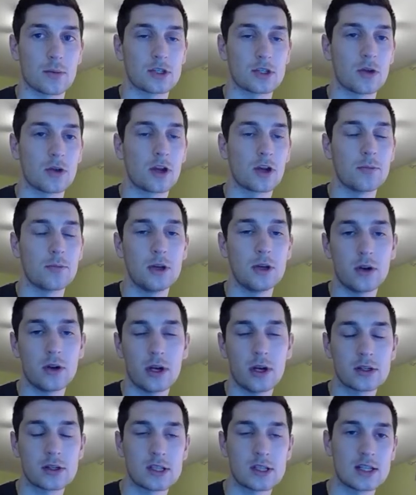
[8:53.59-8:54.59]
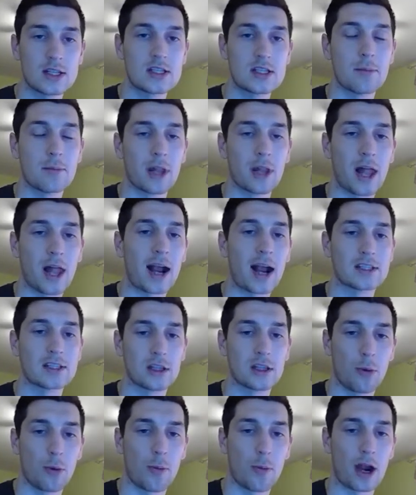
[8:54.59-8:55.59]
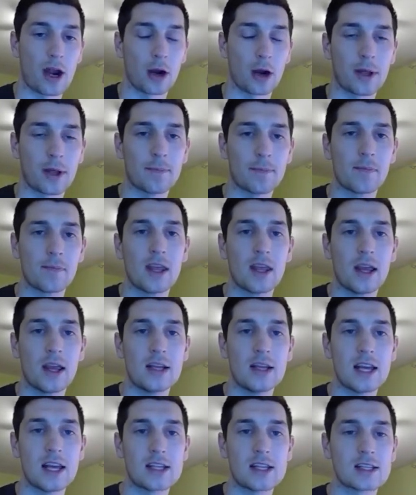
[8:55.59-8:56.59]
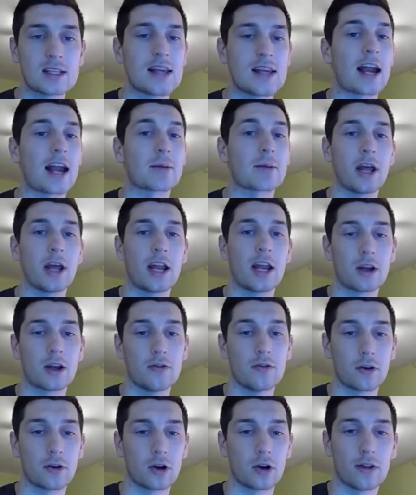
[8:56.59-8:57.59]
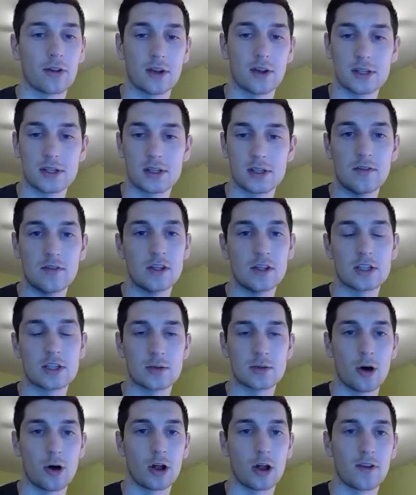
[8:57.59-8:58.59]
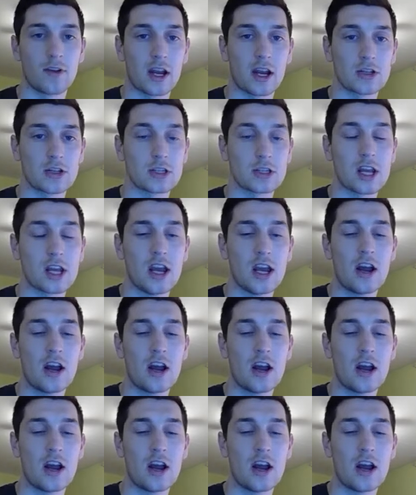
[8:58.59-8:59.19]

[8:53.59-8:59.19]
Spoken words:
So the computer here says that black is a little bit better, but it takes exact play to convert on even these small advantages.